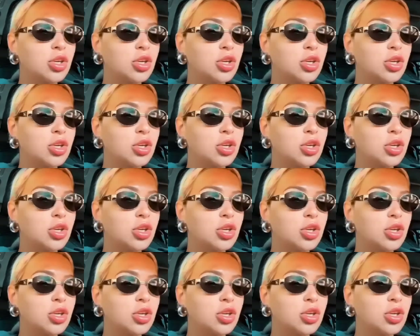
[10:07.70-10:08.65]

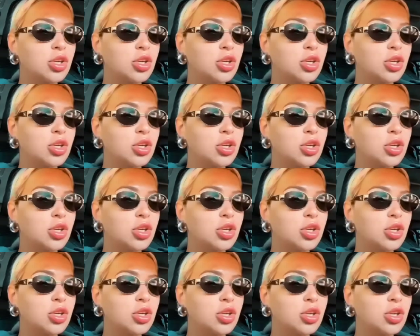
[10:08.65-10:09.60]

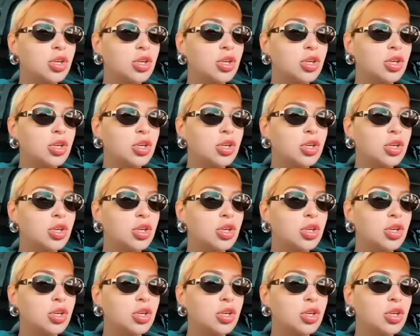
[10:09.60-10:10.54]

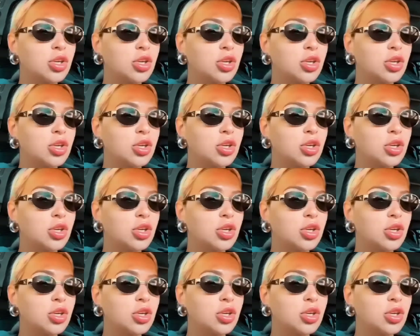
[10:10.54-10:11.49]

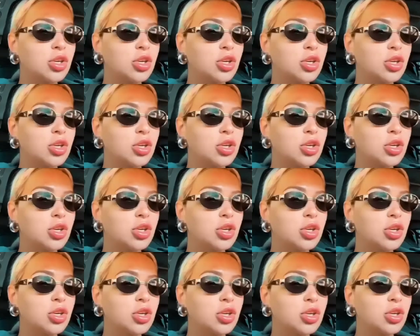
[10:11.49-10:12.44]

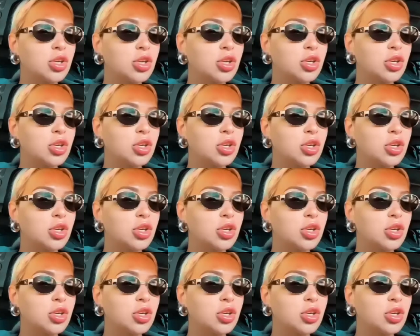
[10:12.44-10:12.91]
This person isn't speaking.